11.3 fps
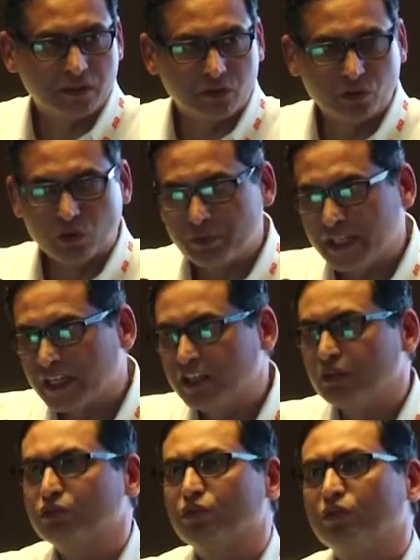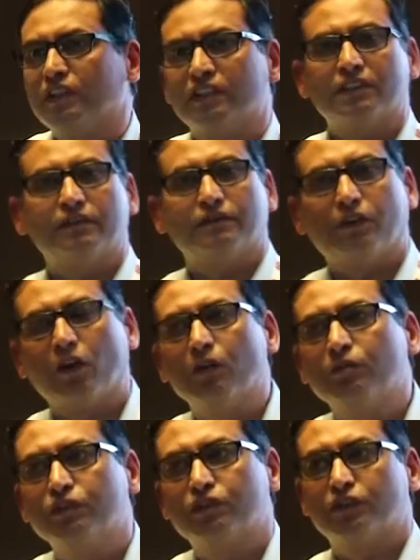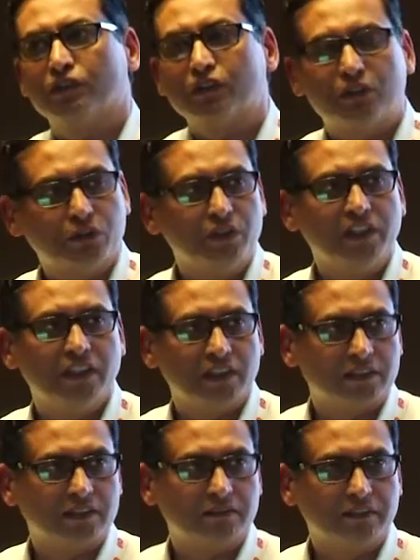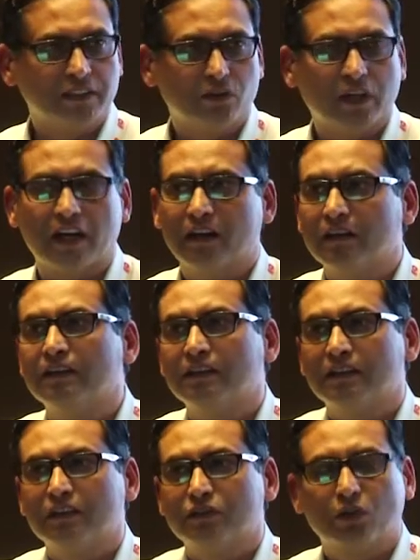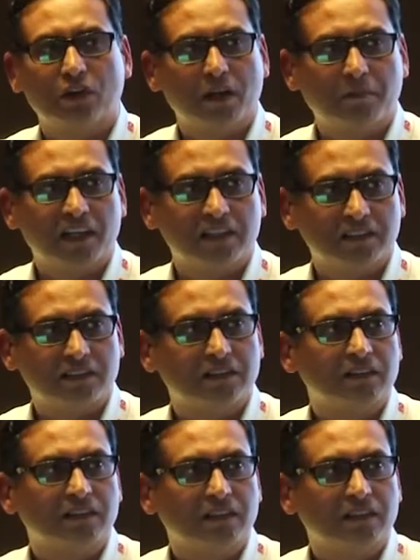Though we are into solars for almost two years, we own solar plants